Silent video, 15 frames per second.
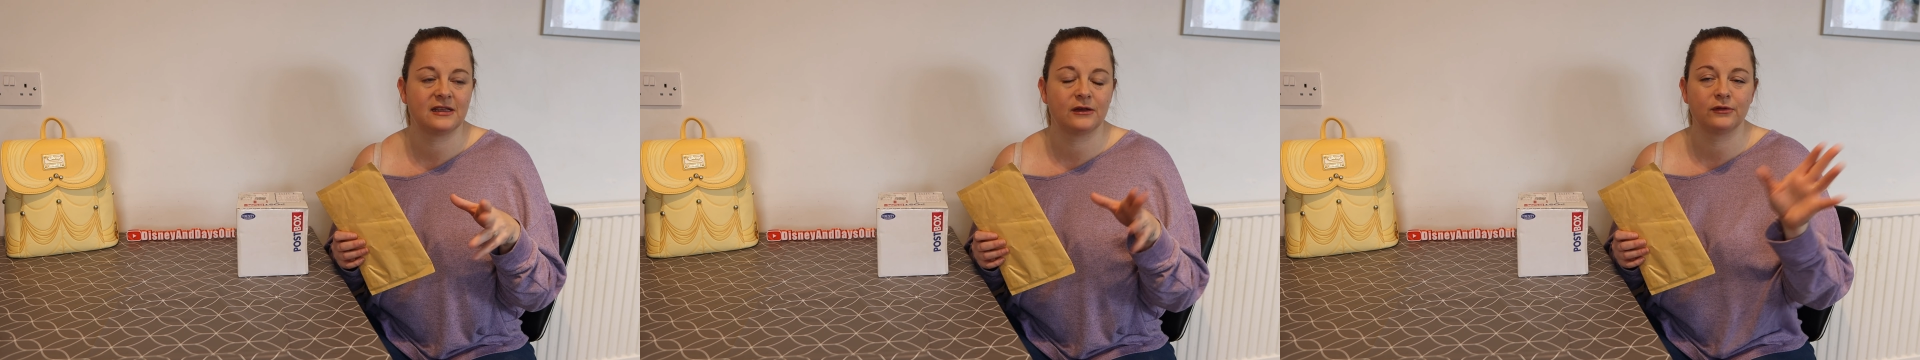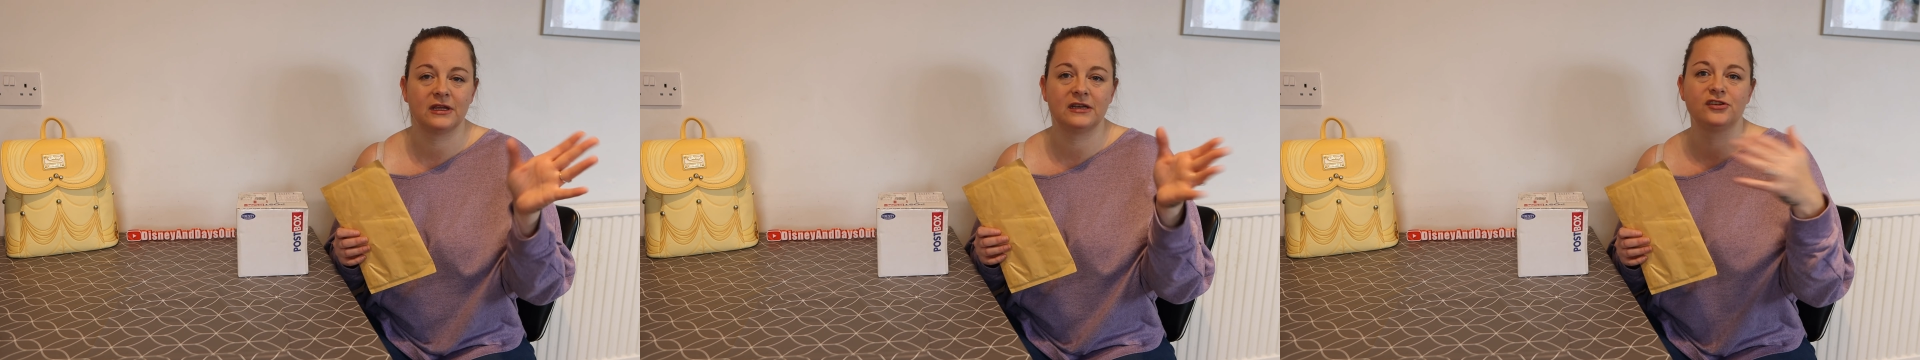
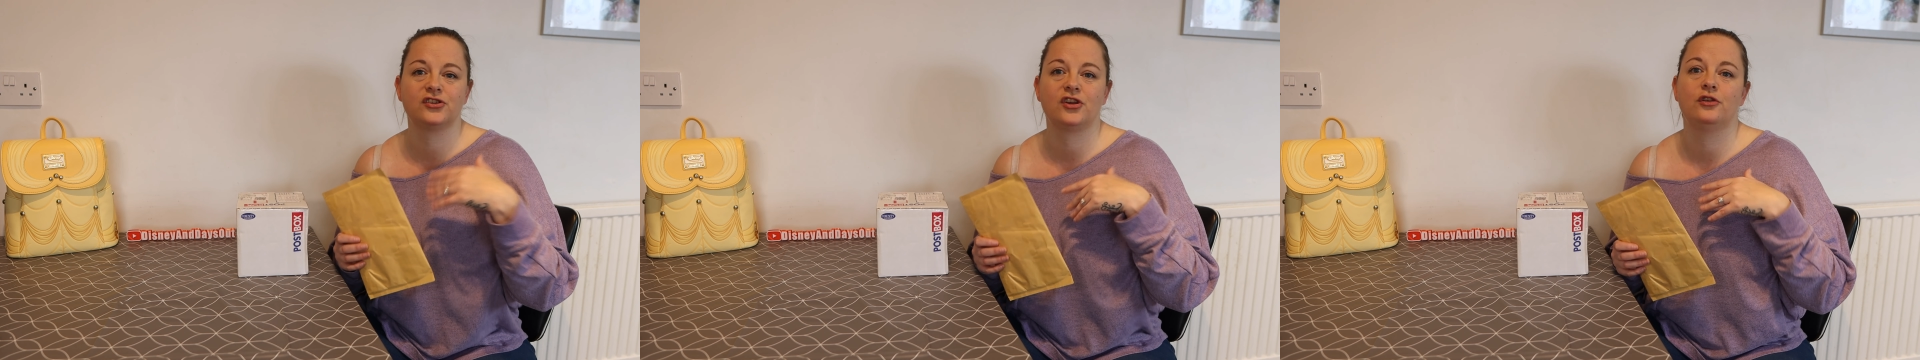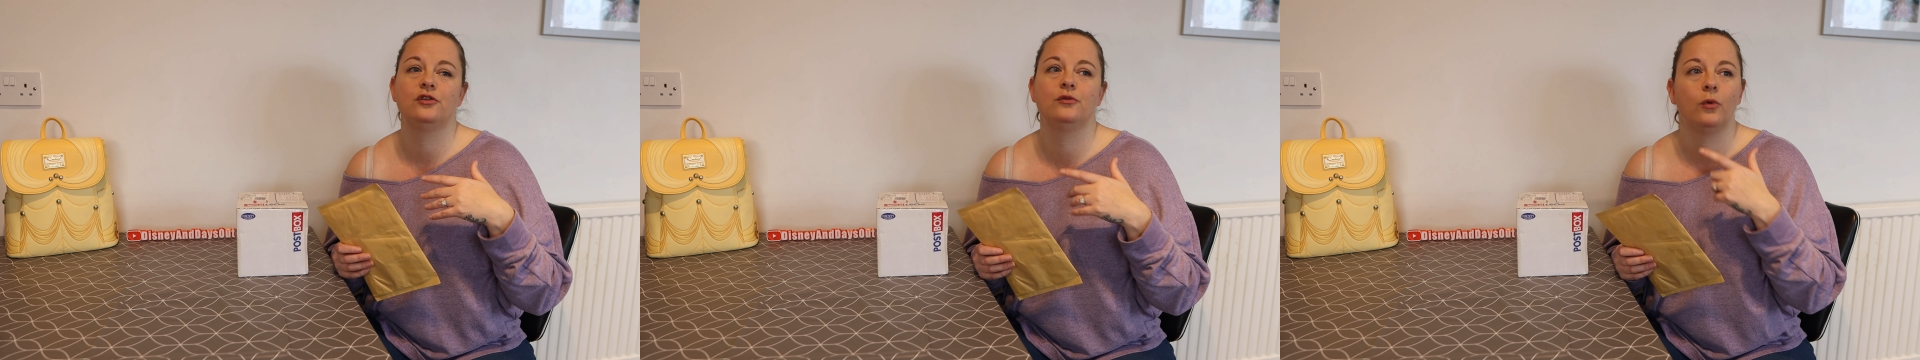they'll then
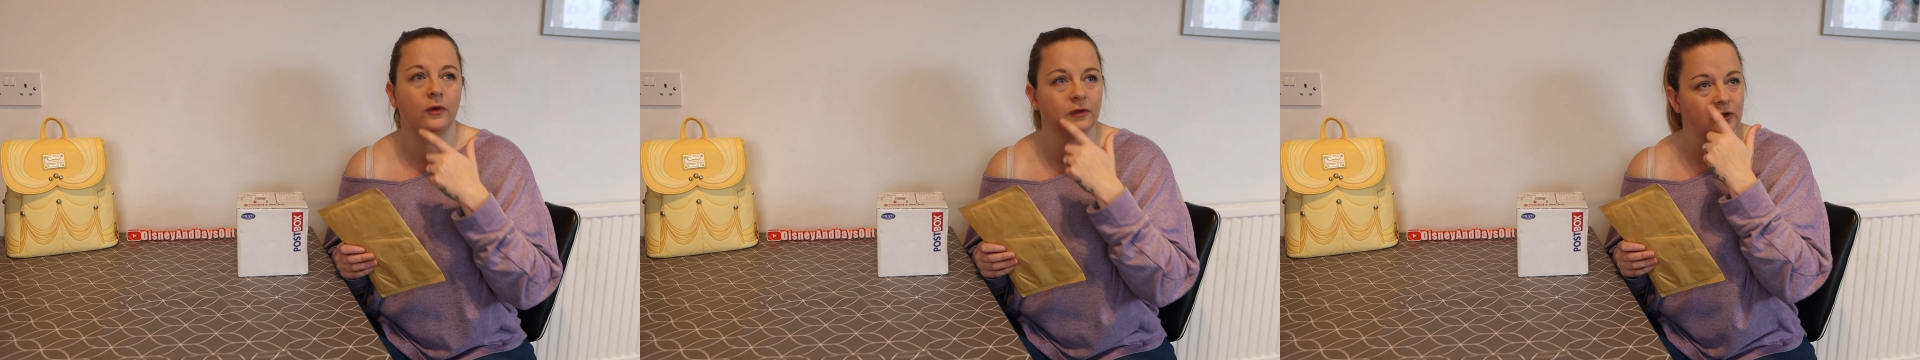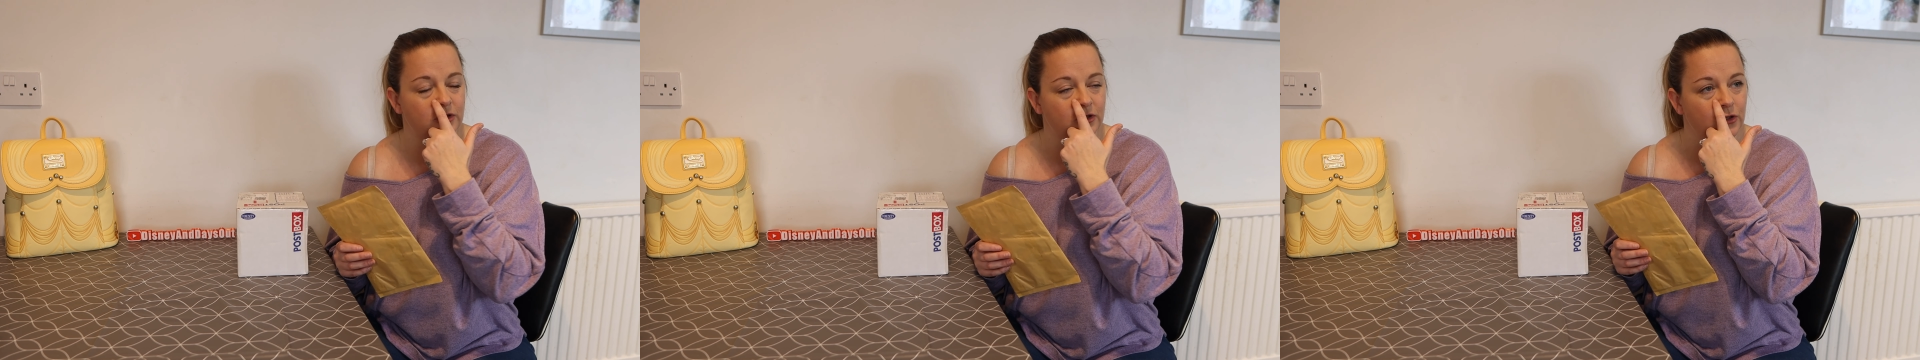show you
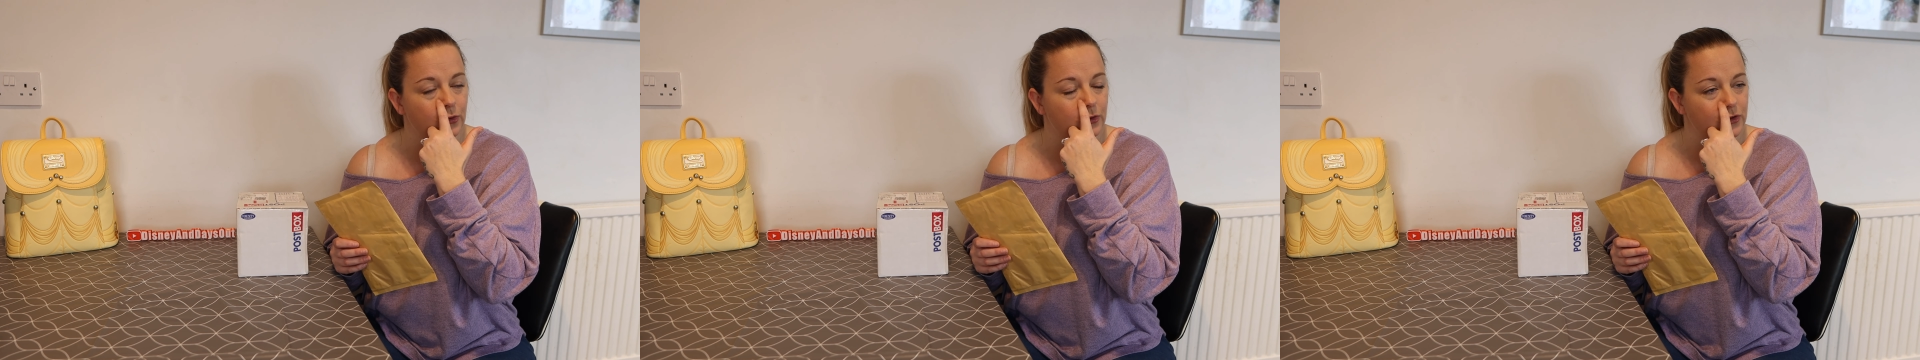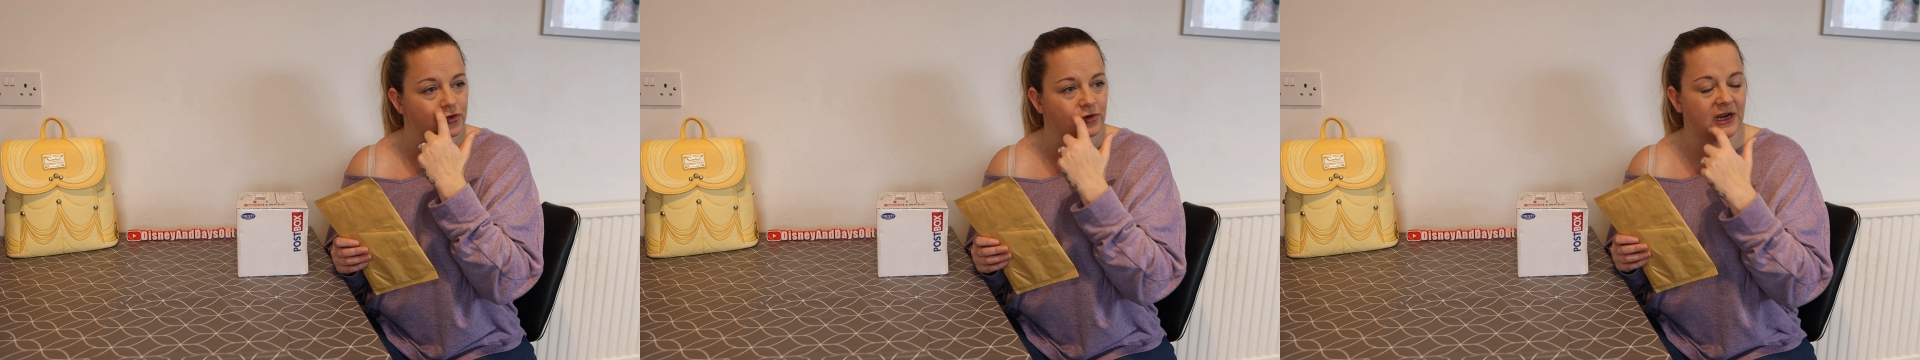what you
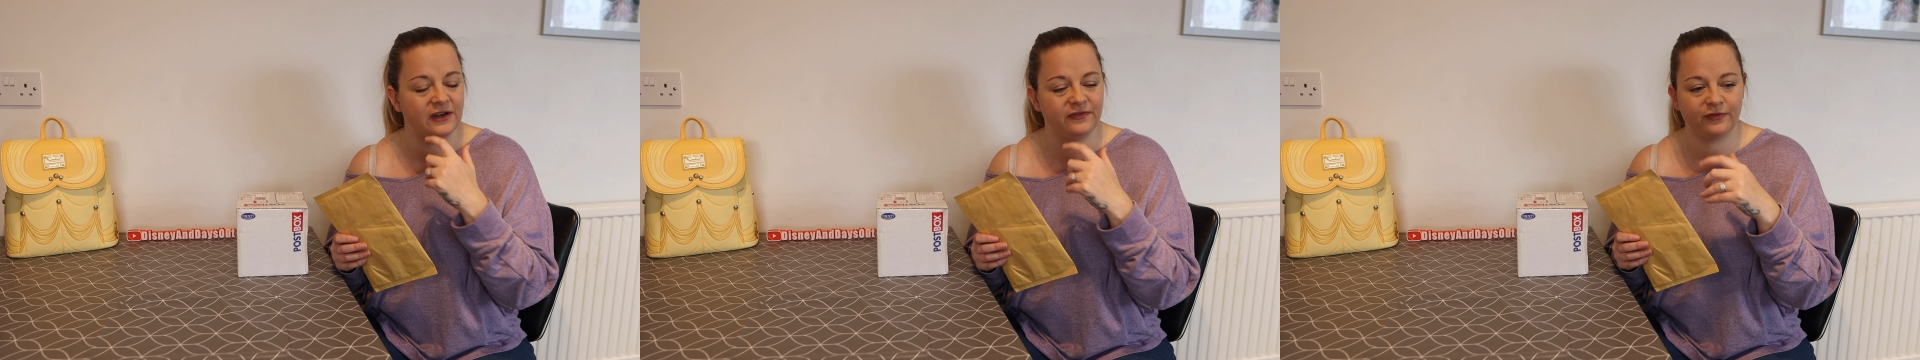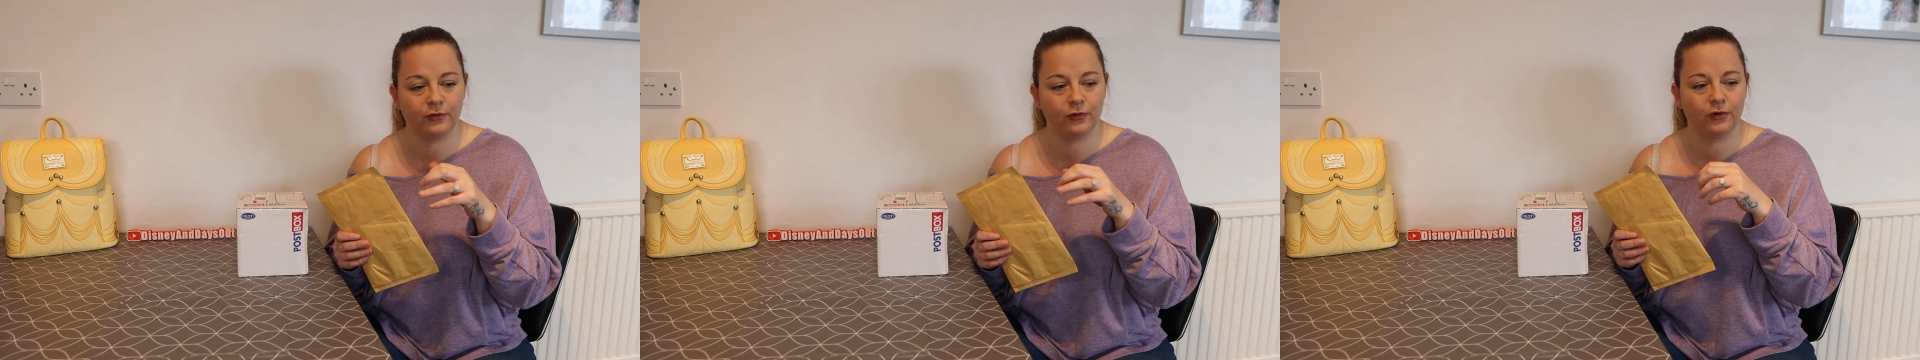can
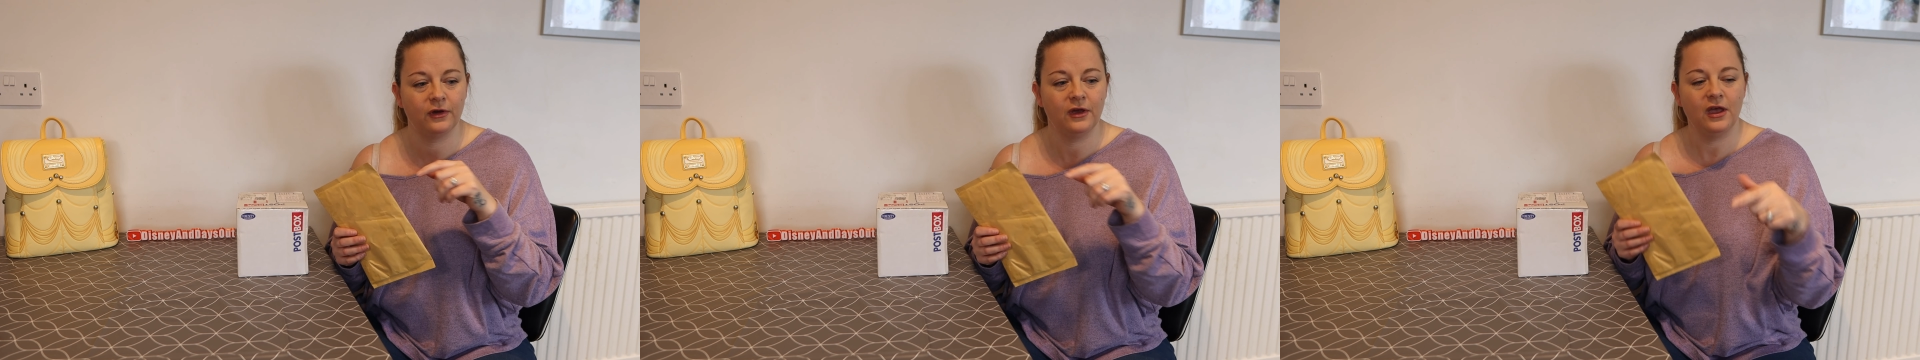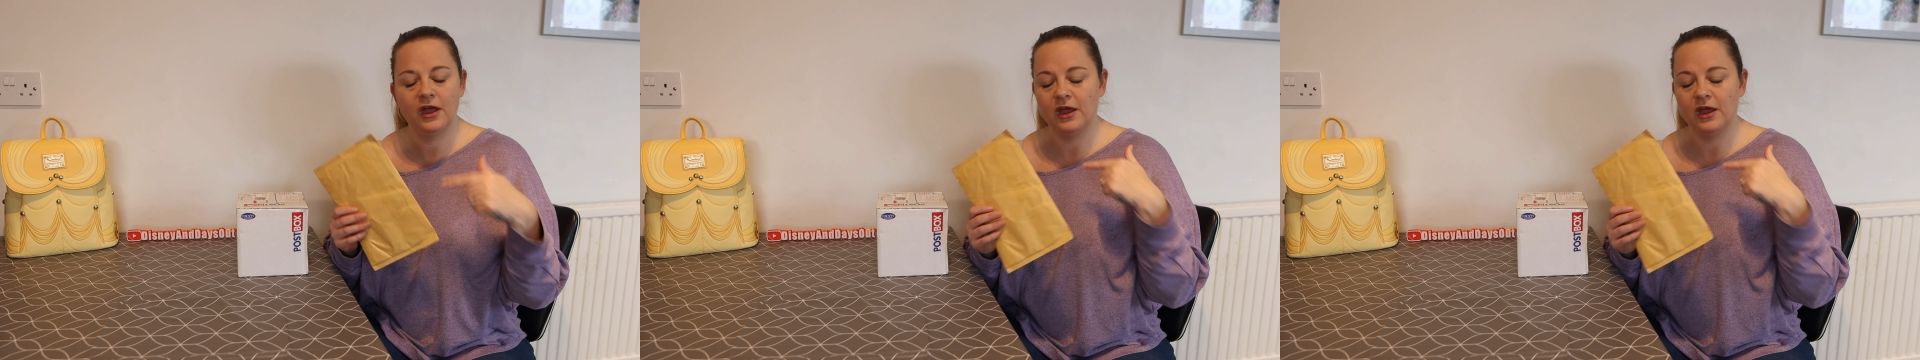trade for